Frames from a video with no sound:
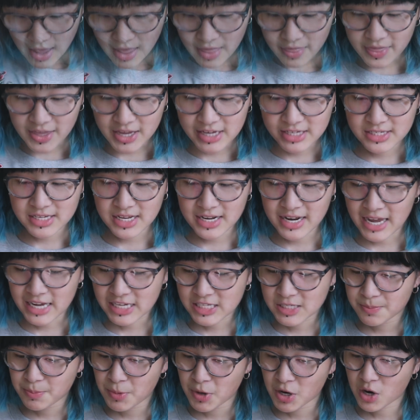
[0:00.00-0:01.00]
This
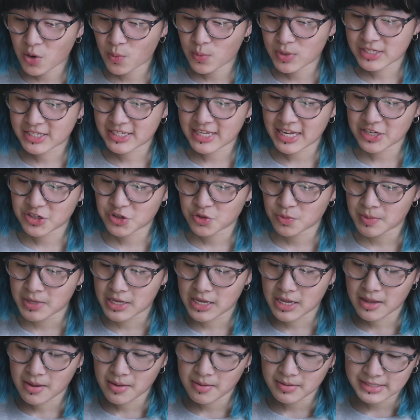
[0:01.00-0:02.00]
next book was sent to
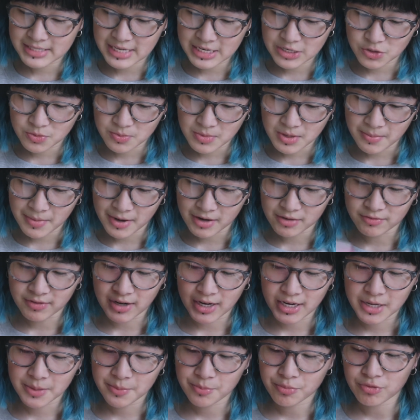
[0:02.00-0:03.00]
me by
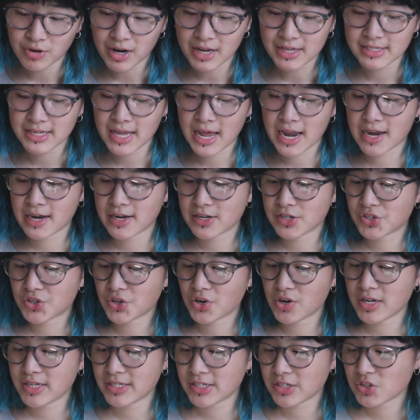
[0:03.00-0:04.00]
Running Press, and it is
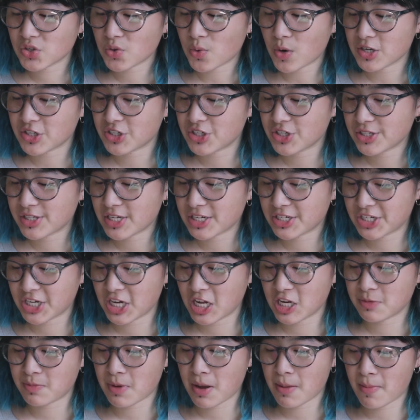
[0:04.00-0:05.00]
36 Questions That
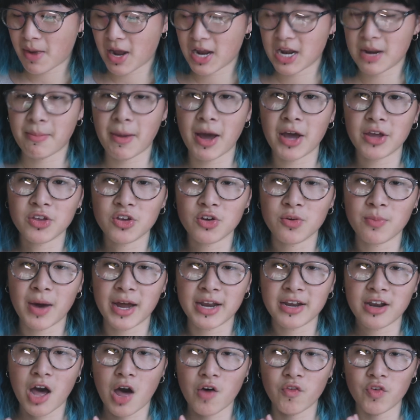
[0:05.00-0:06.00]
Changed My Mind About You, a
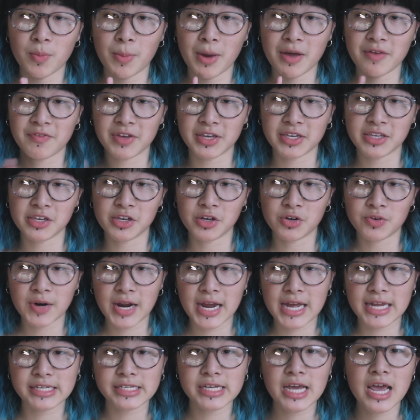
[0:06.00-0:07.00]
novel by Vicki
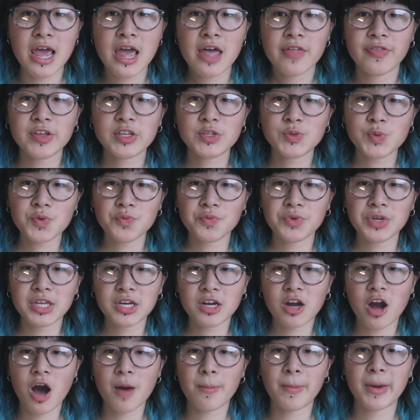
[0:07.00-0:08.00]
Grant. This one really
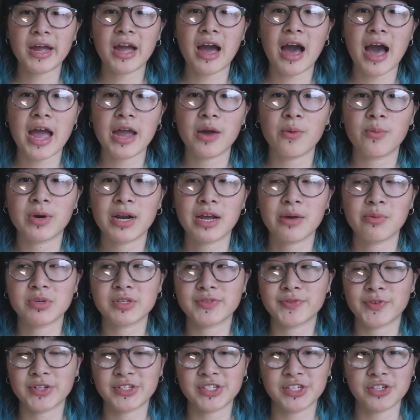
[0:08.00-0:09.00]
caught my eye when I was
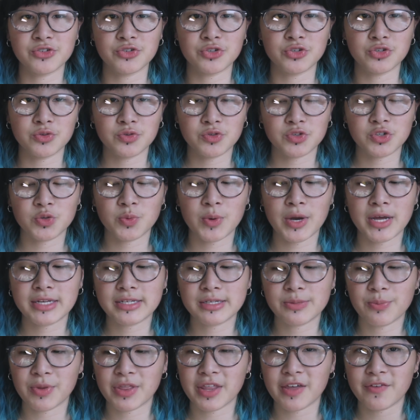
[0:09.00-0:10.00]
first introduced to
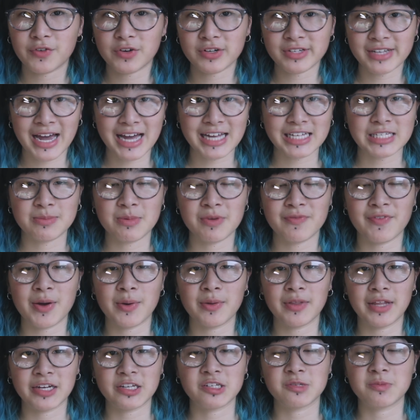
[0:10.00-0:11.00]
it, when they first asked me if I
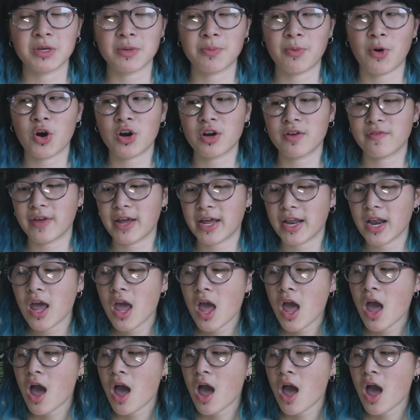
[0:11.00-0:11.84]
would like to be a part of it.